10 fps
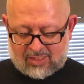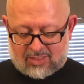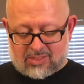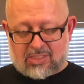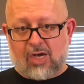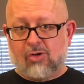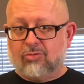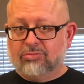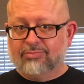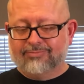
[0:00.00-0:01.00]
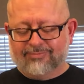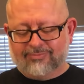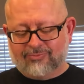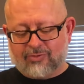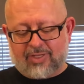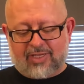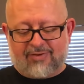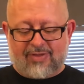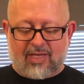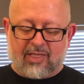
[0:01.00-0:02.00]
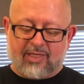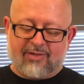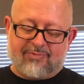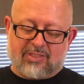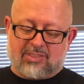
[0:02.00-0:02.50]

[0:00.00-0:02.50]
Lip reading: So for the unveiling of this